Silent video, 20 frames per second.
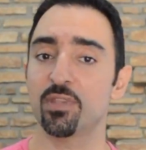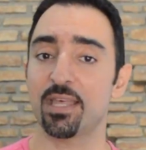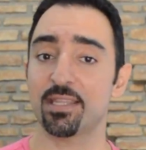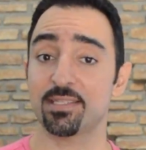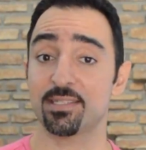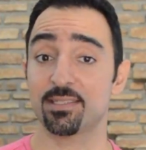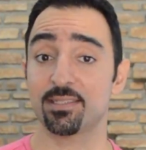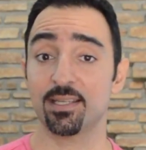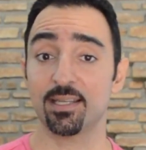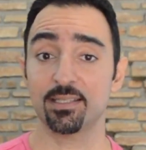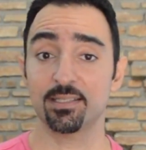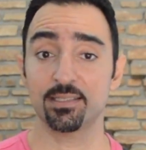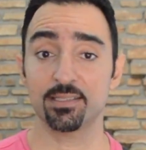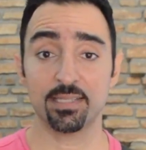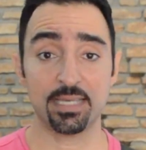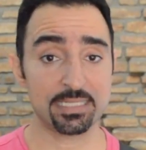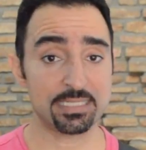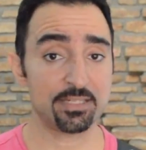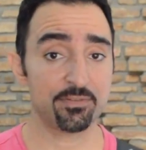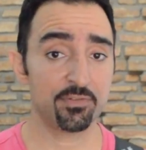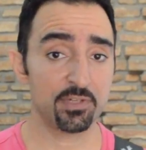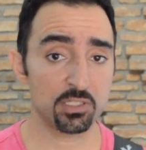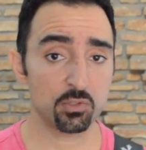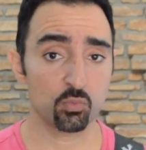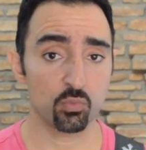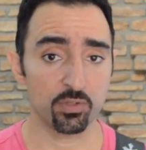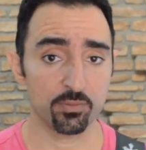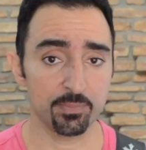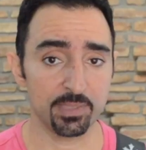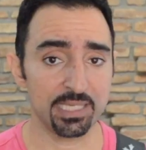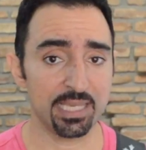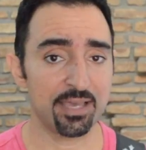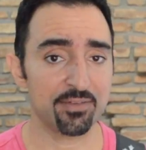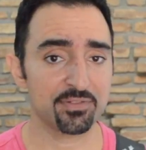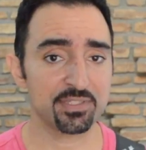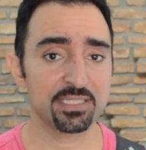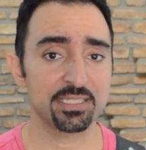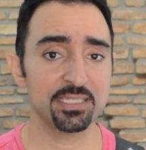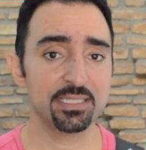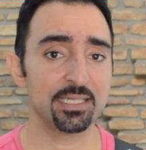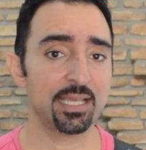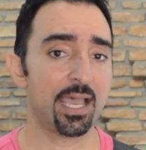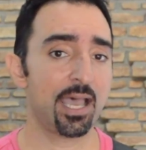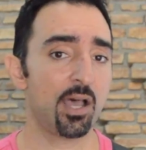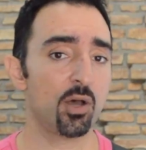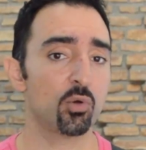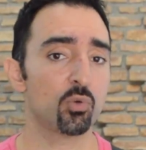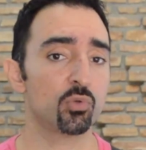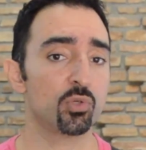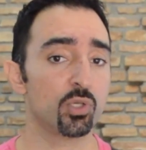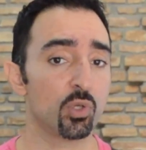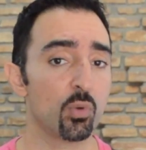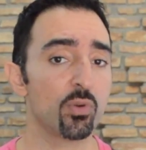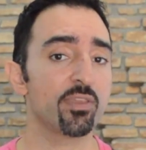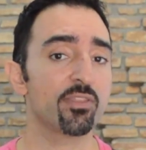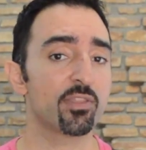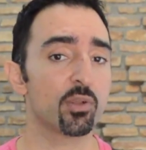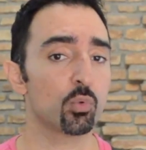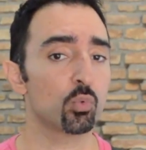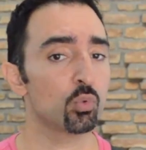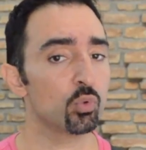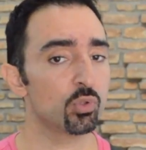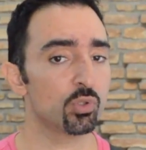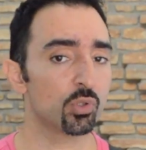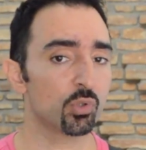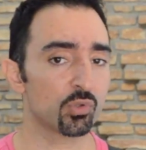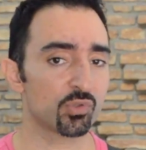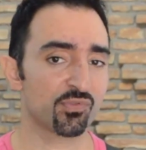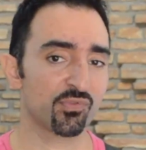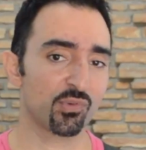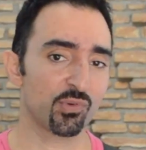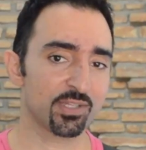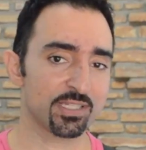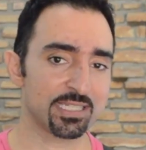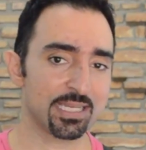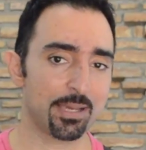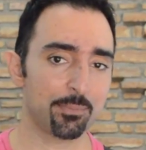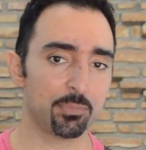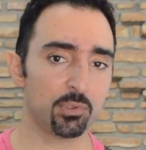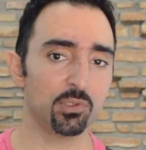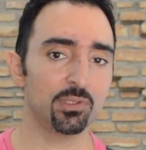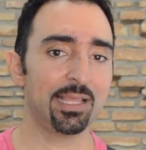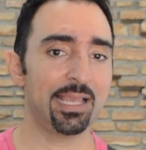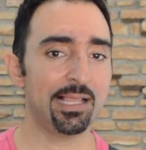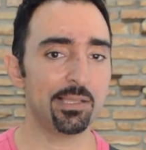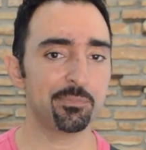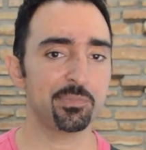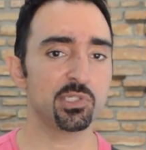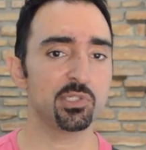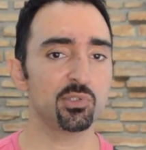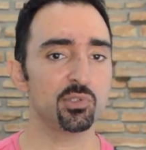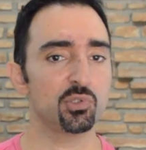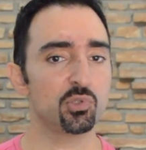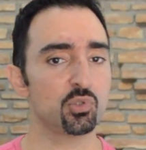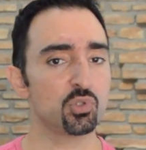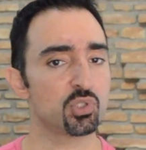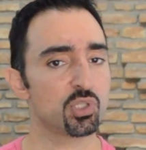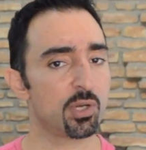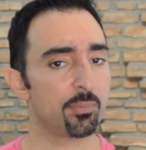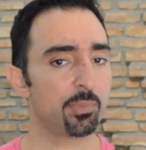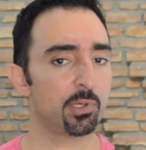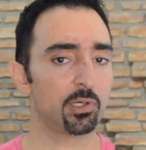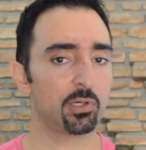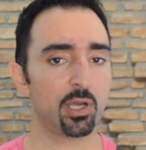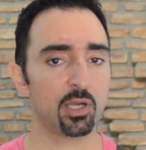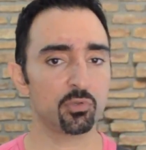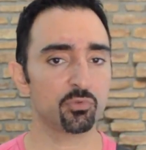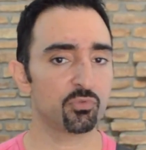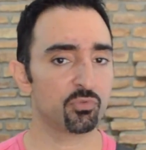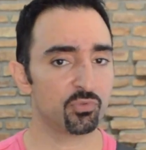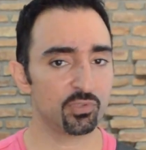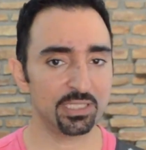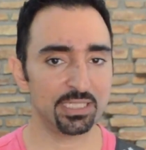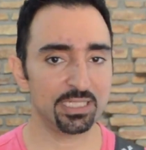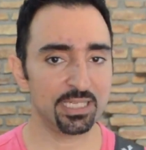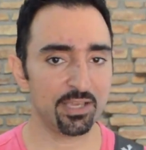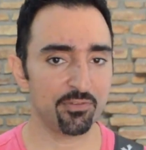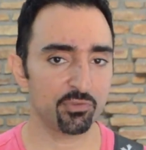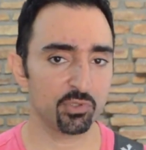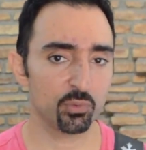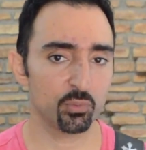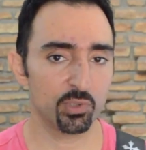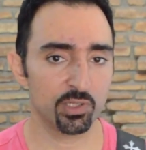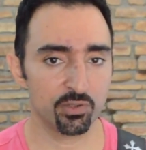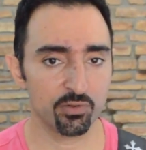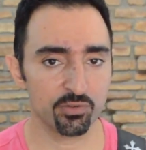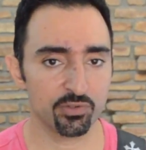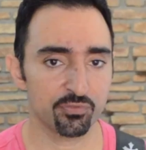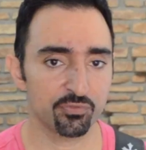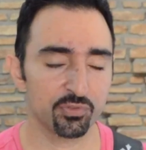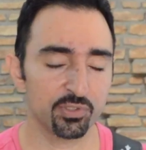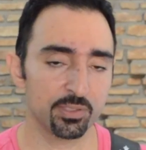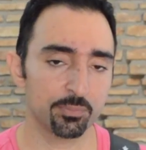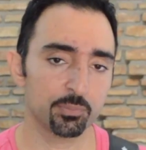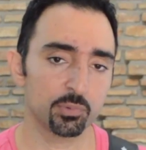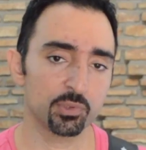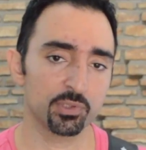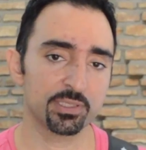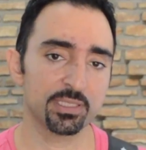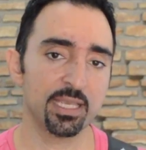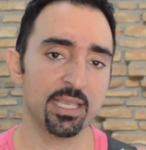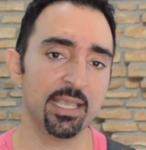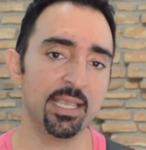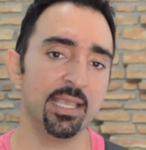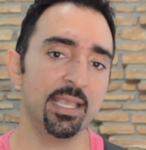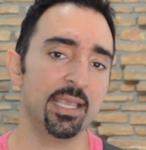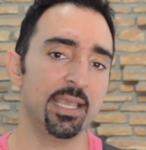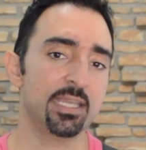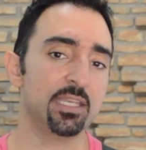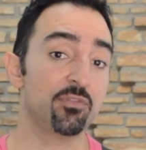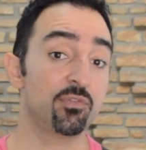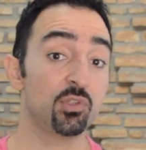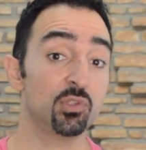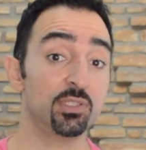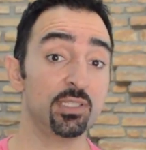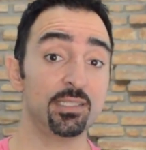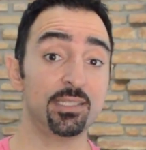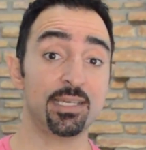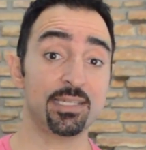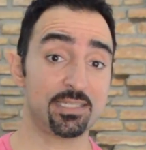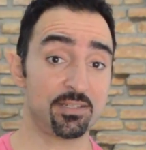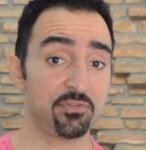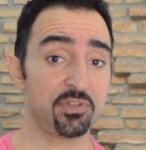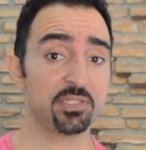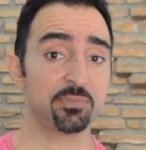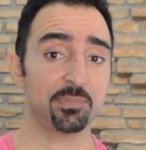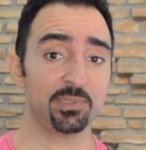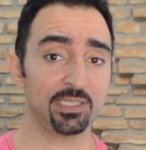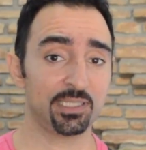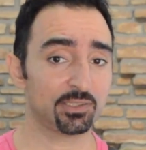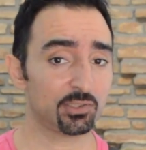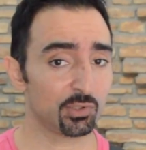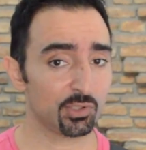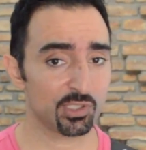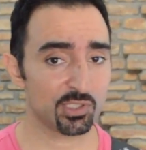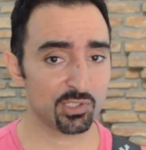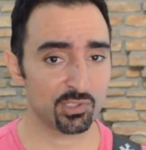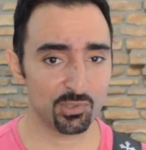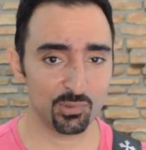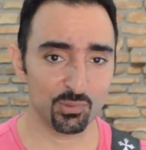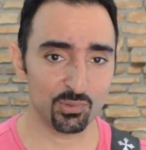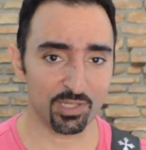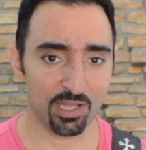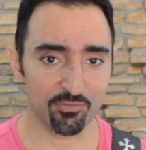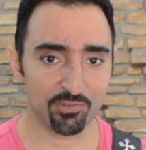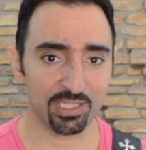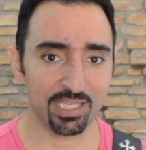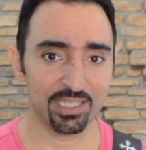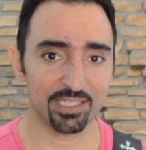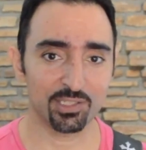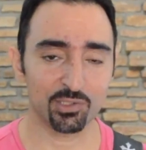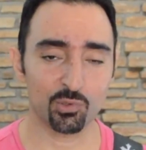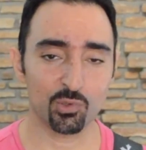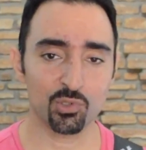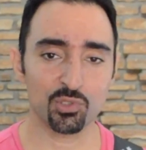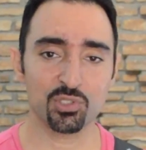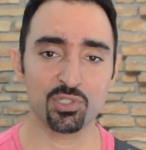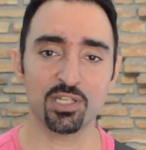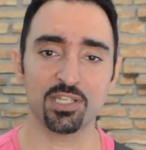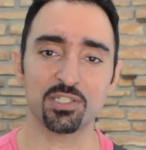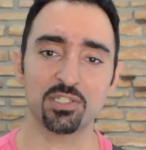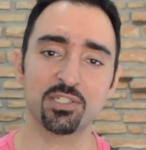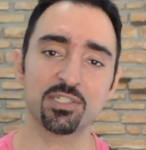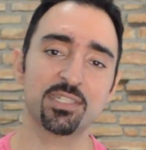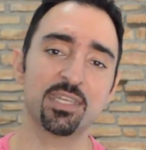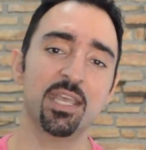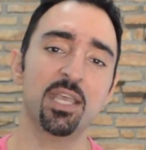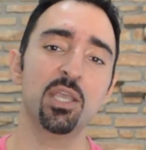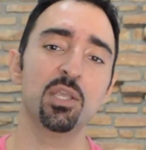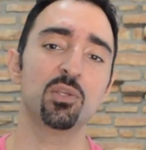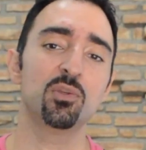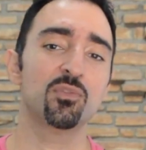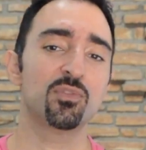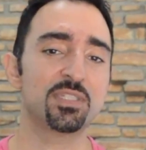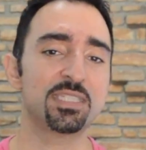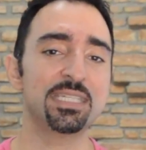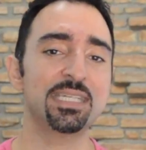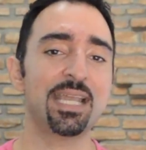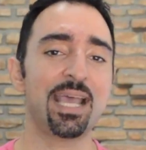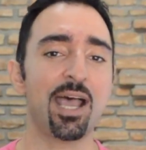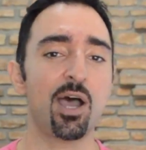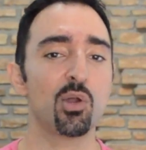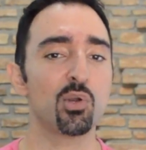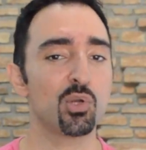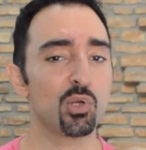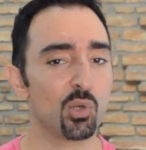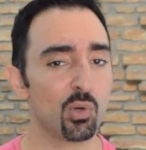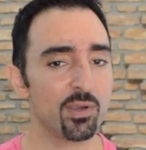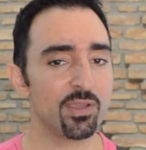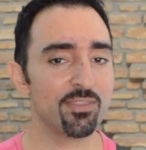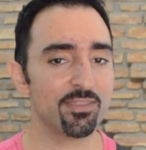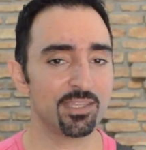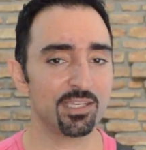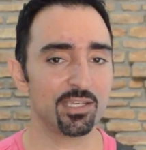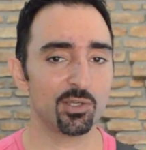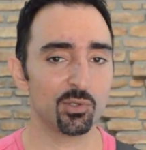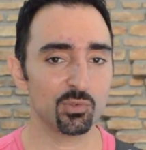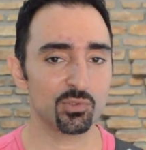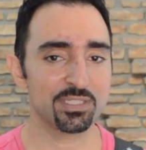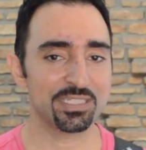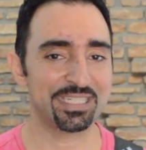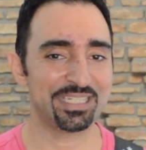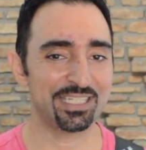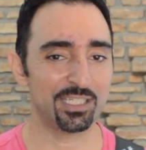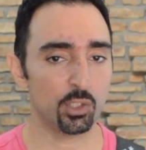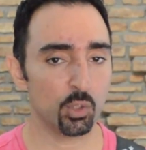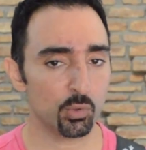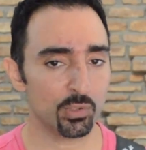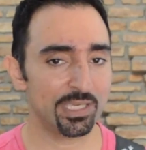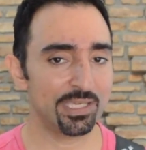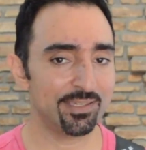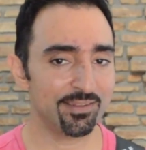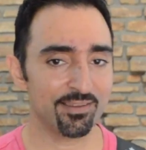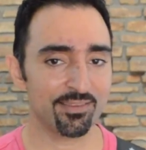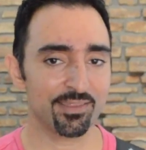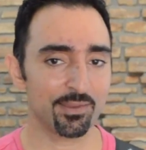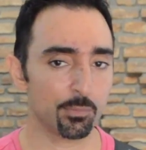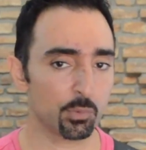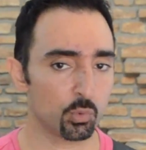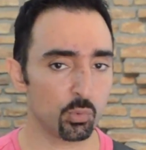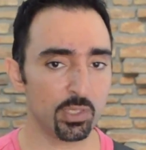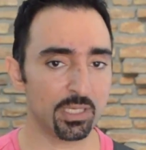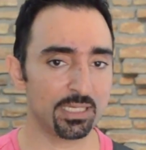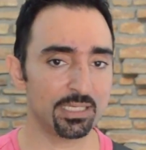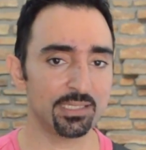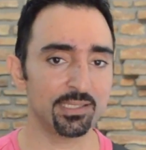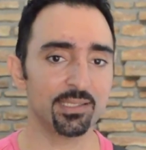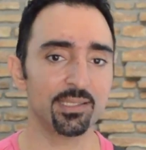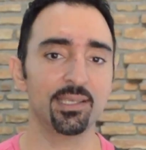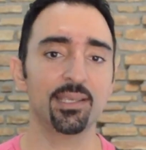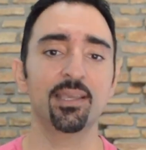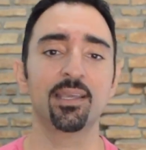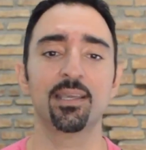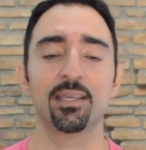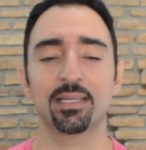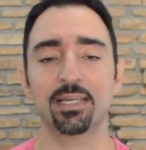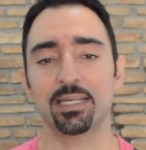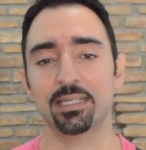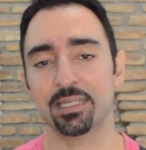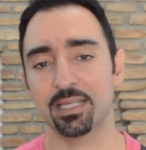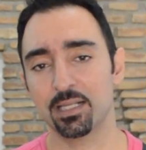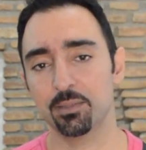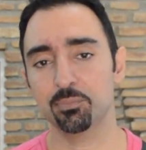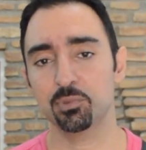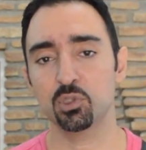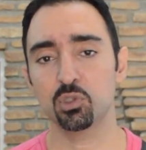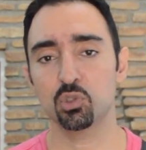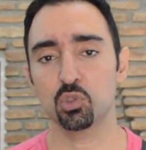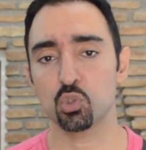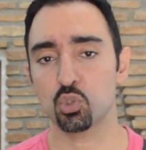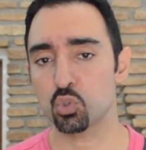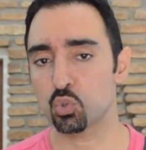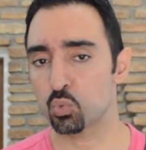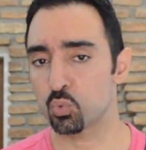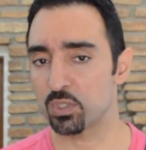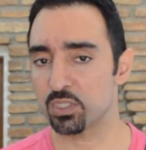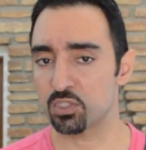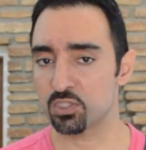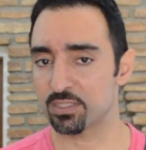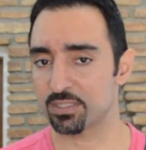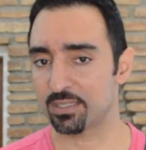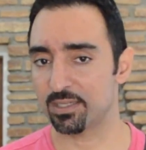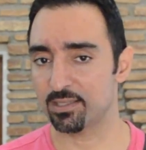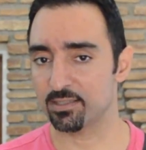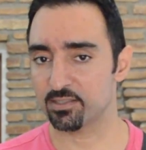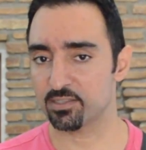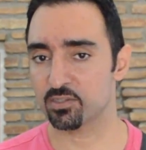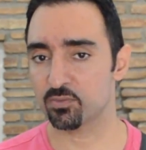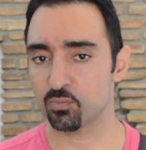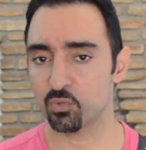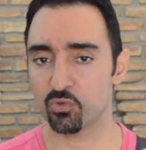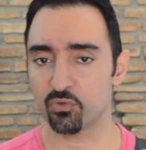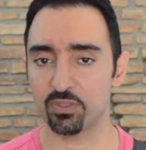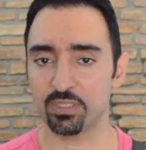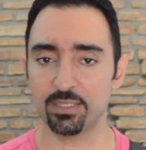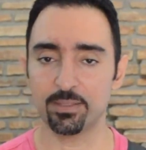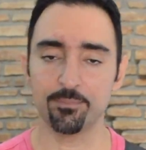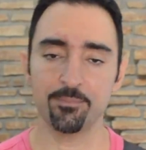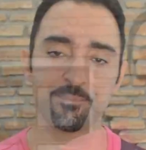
that studied SFS with me have seen how knowing the root notes, for example, helps you to jump around freely everywhere on the fretboard. And if you did SFS pentatonics 2, navigating chord changes, you've seen how knowing the notes and locating them quickly can help you to switch scales smoothly.